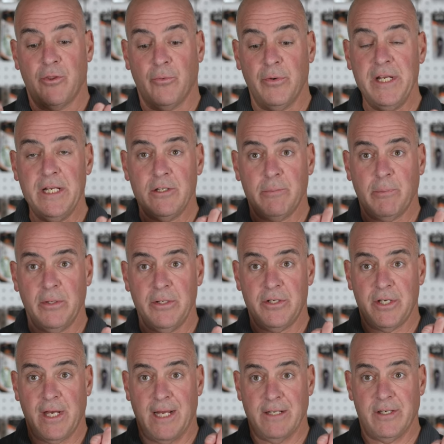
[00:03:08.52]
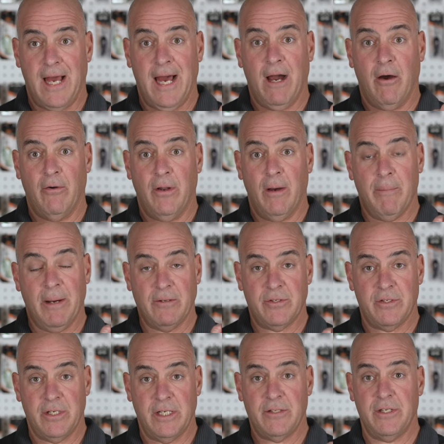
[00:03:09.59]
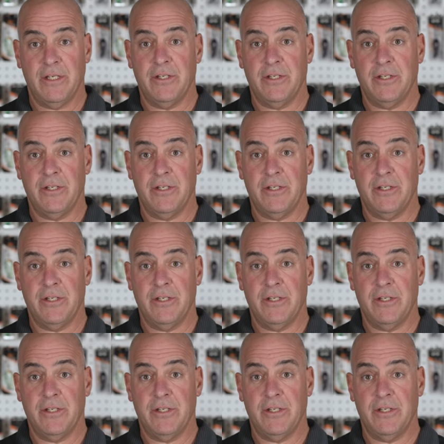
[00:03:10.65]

three split shots out about six